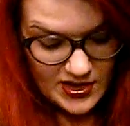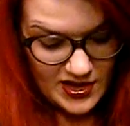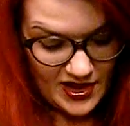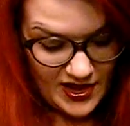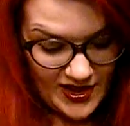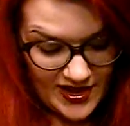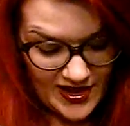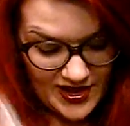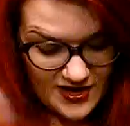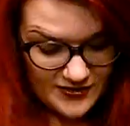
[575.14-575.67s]

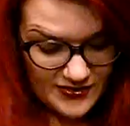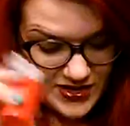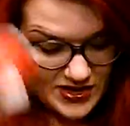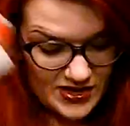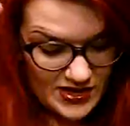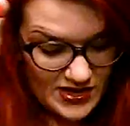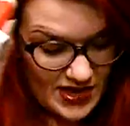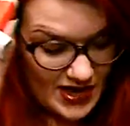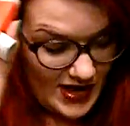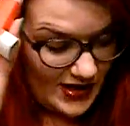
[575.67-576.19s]
I have an
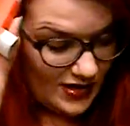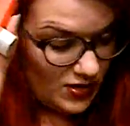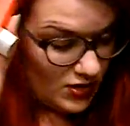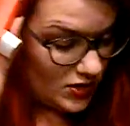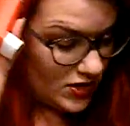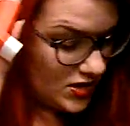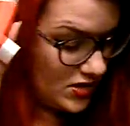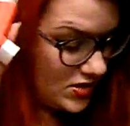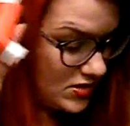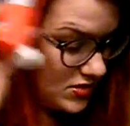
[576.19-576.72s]

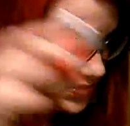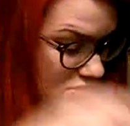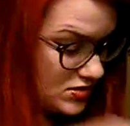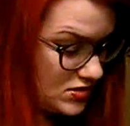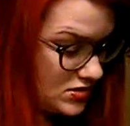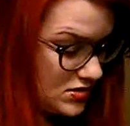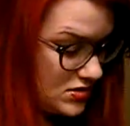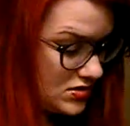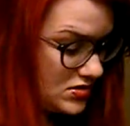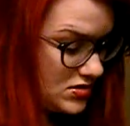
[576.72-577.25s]
inhaler
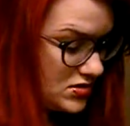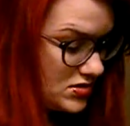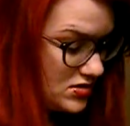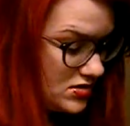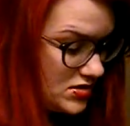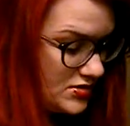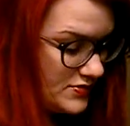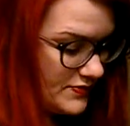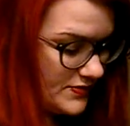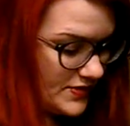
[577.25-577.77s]

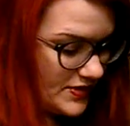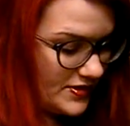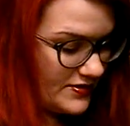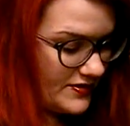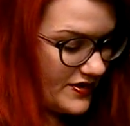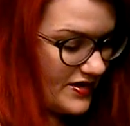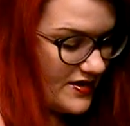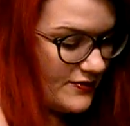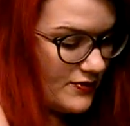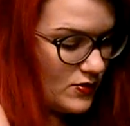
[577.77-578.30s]
because
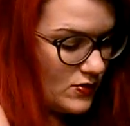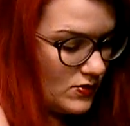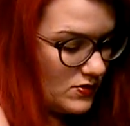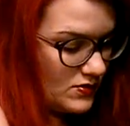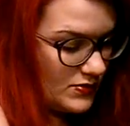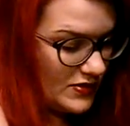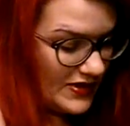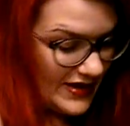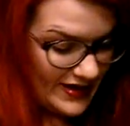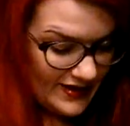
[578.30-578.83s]
I have
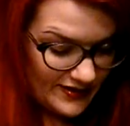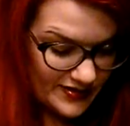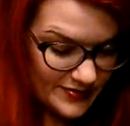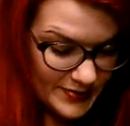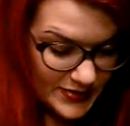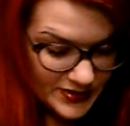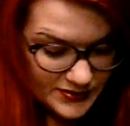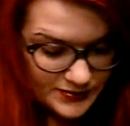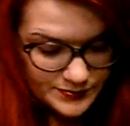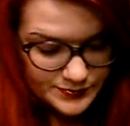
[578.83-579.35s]
horrible
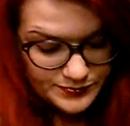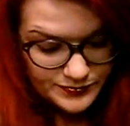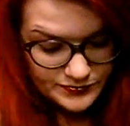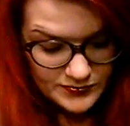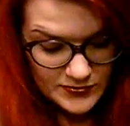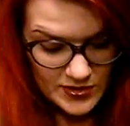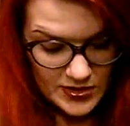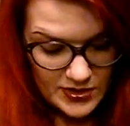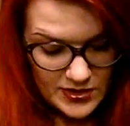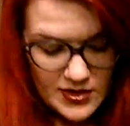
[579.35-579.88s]
asthma.
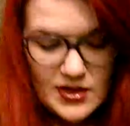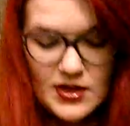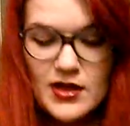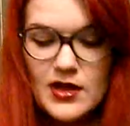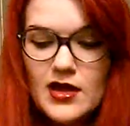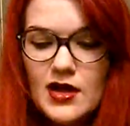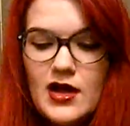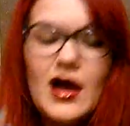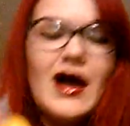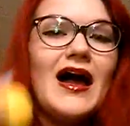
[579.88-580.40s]

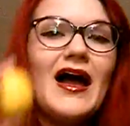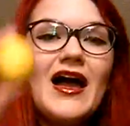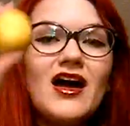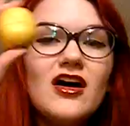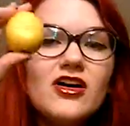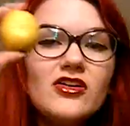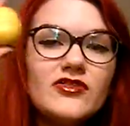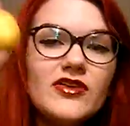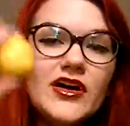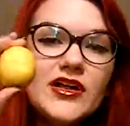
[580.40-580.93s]
I
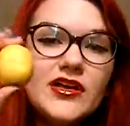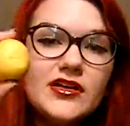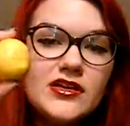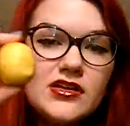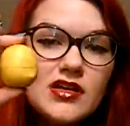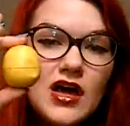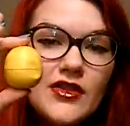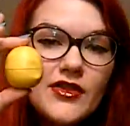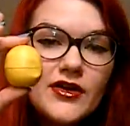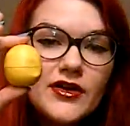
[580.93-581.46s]
have
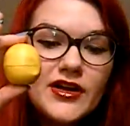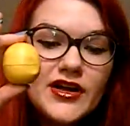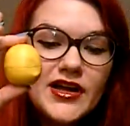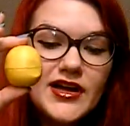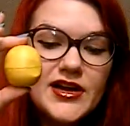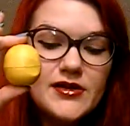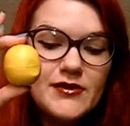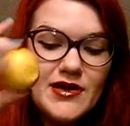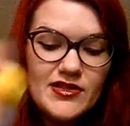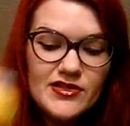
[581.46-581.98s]
another
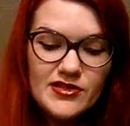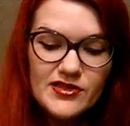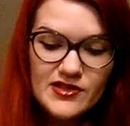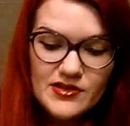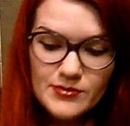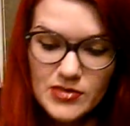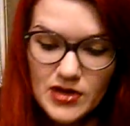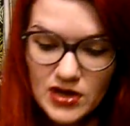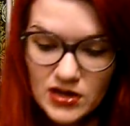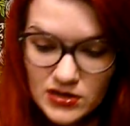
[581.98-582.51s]
EOS
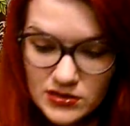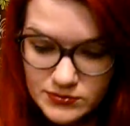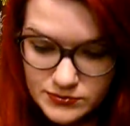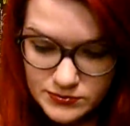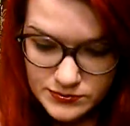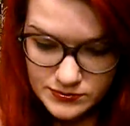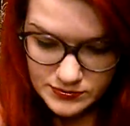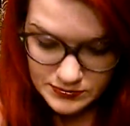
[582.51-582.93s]
lip balm.